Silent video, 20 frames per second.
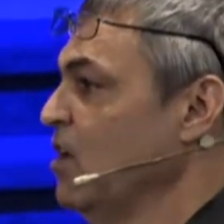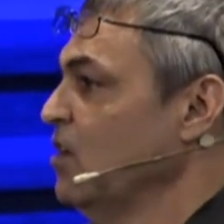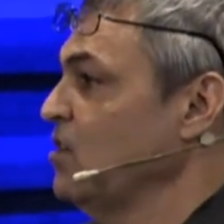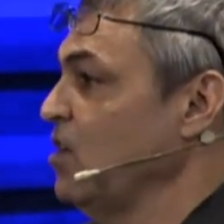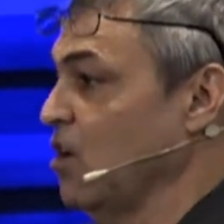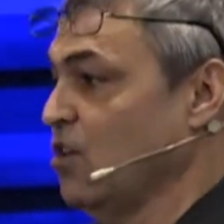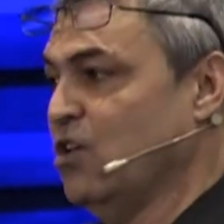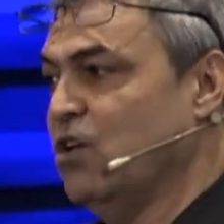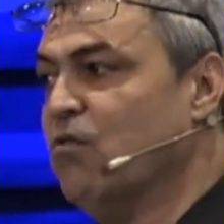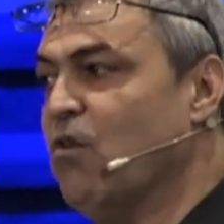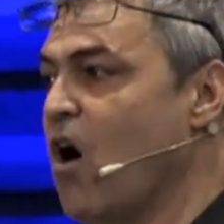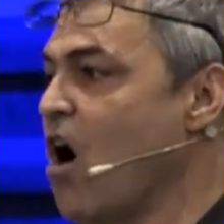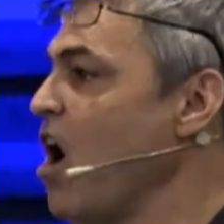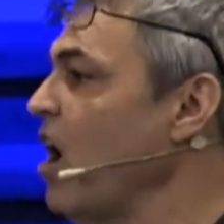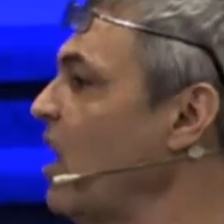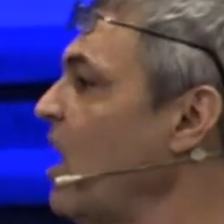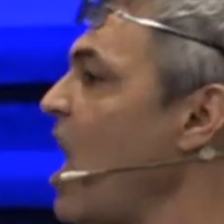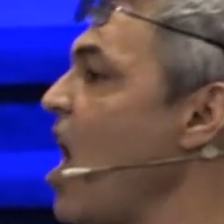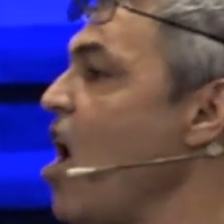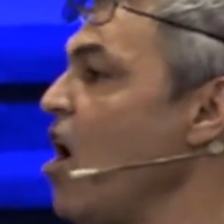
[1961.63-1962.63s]
So you
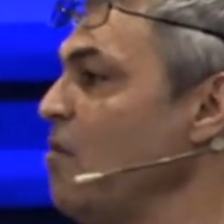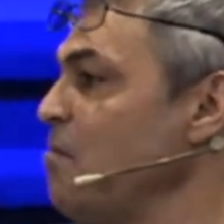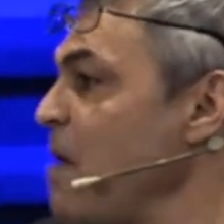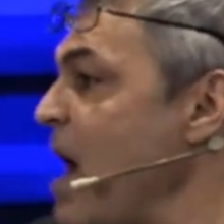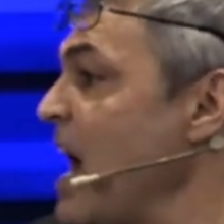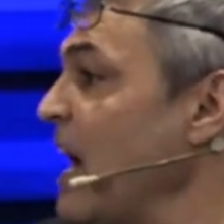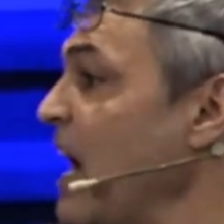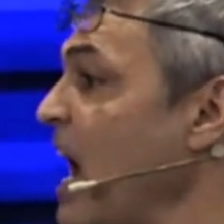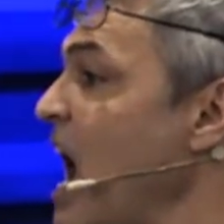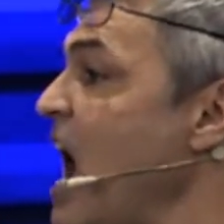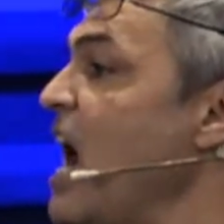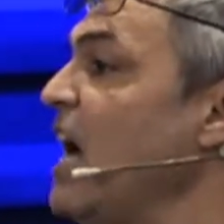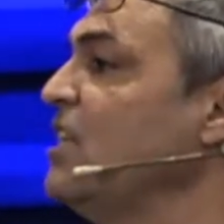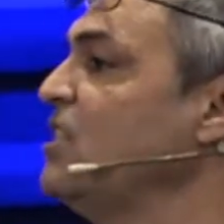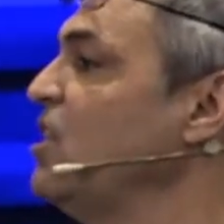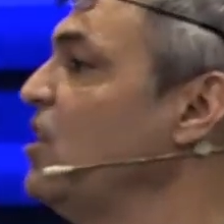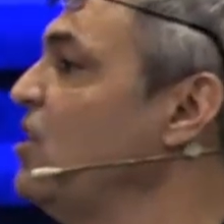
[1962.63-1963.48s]
are called by God to